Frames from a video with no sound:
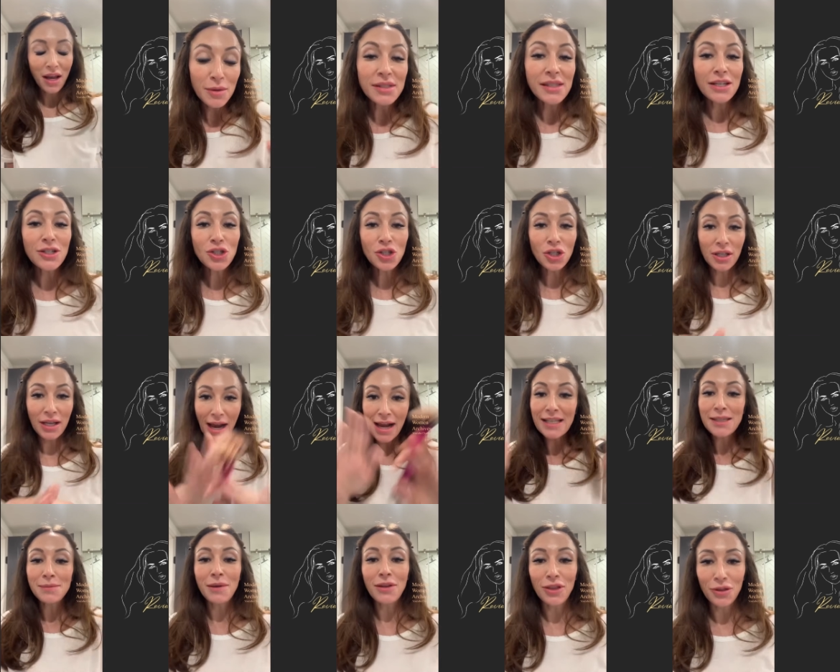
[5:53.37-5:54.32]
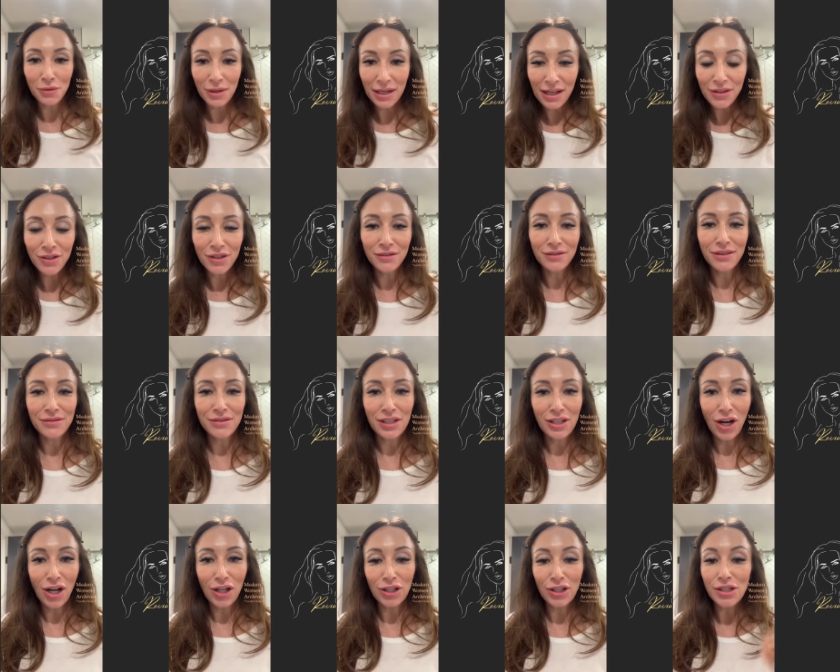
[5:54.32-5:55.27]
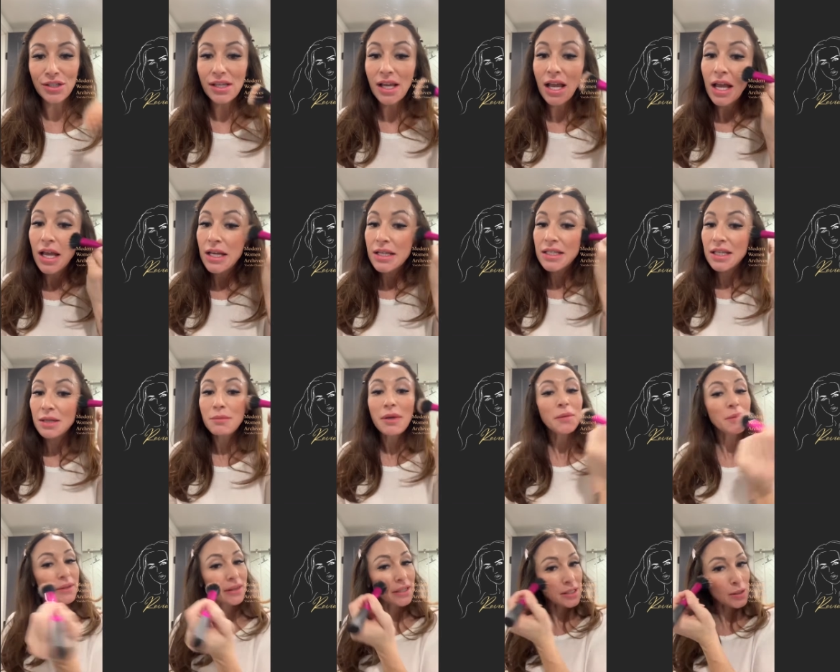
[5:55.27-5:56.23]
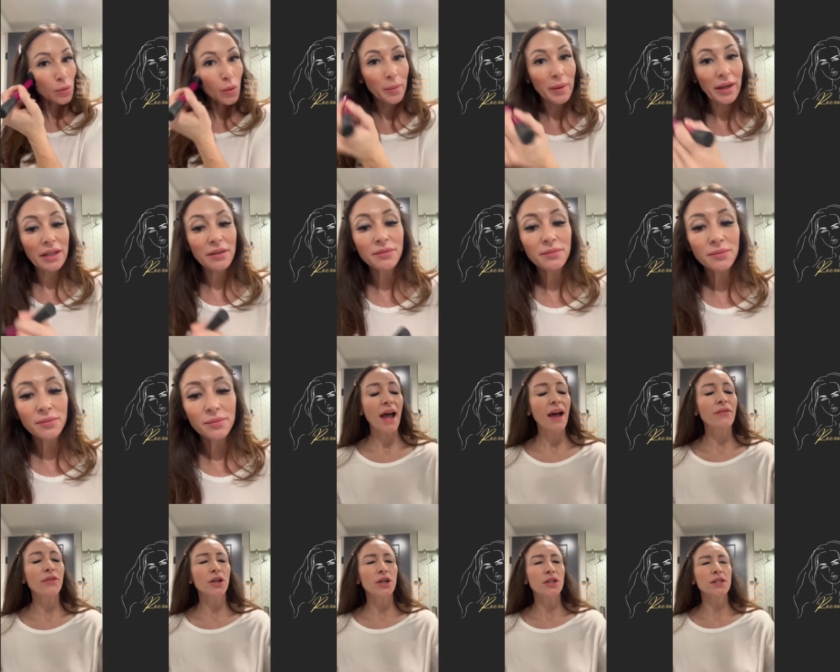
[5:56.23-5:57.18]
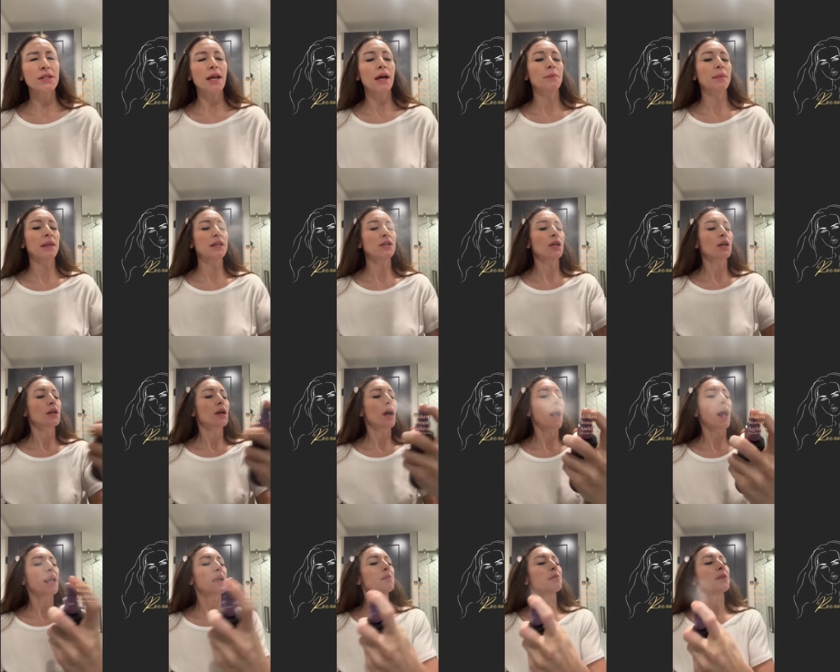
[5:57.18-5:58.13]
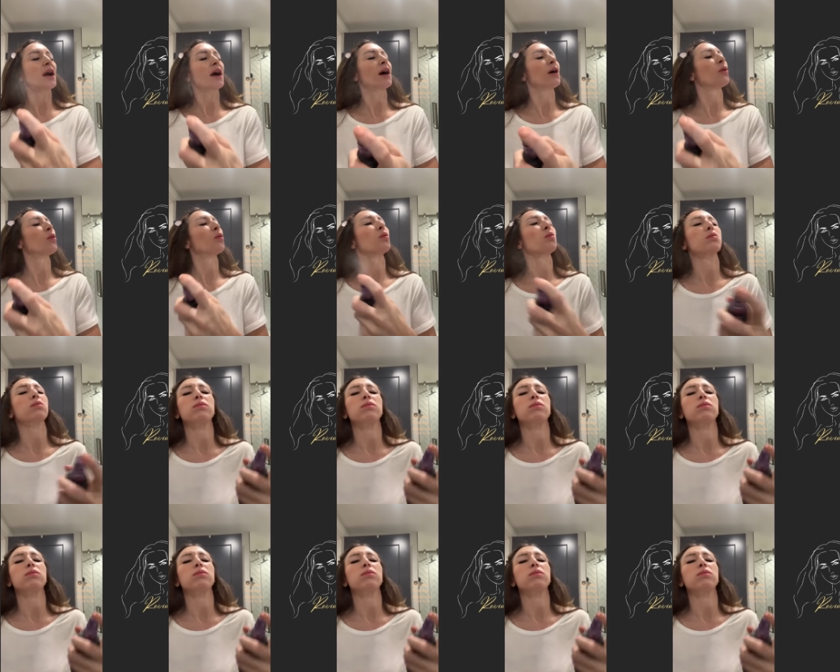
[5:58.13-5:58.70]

Essentially, I spent three hundred fifty dollars to meet with this woman, have her tell me I am not